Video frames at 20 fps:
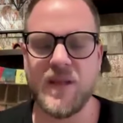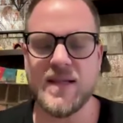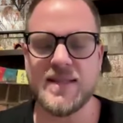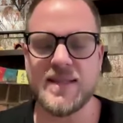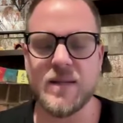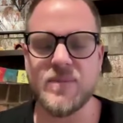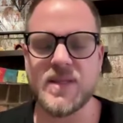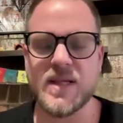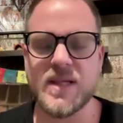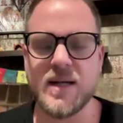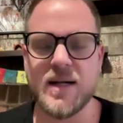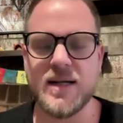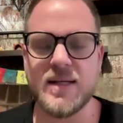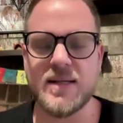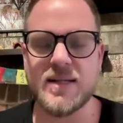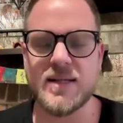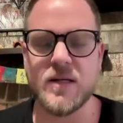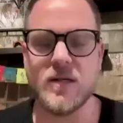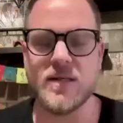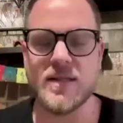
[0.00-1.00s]
Samsara
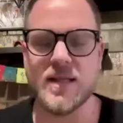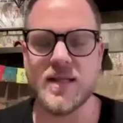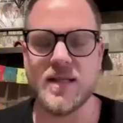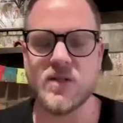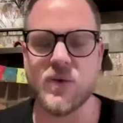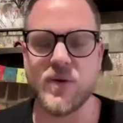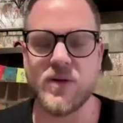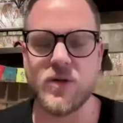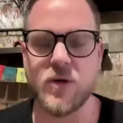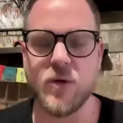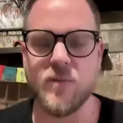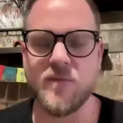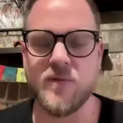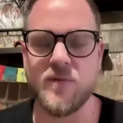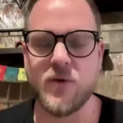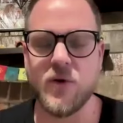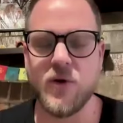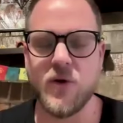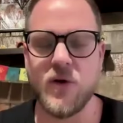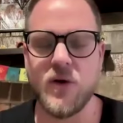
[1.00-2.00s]
is the Sanskrit term
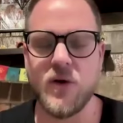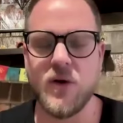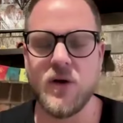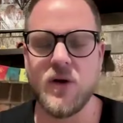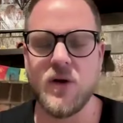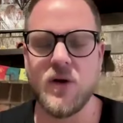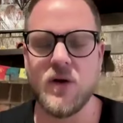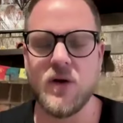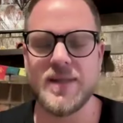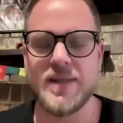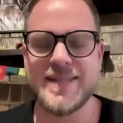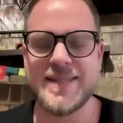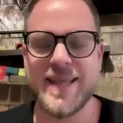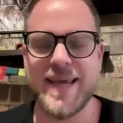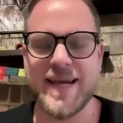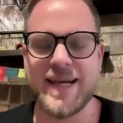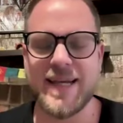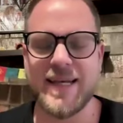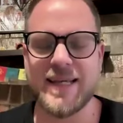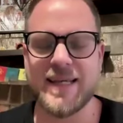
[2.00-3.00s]
for
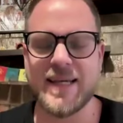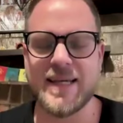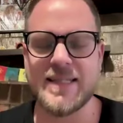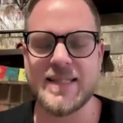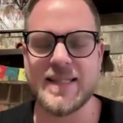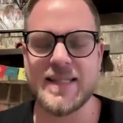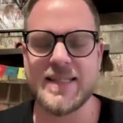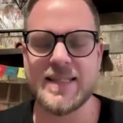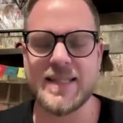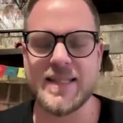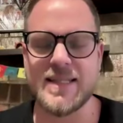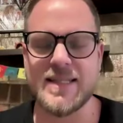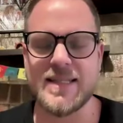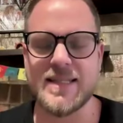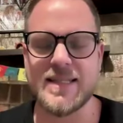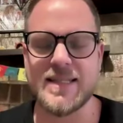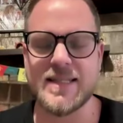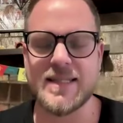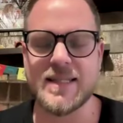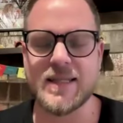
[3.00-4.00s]
cyclic
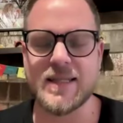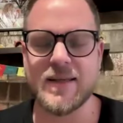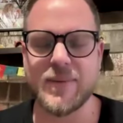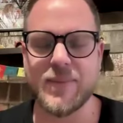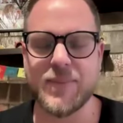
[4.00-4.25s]
existence.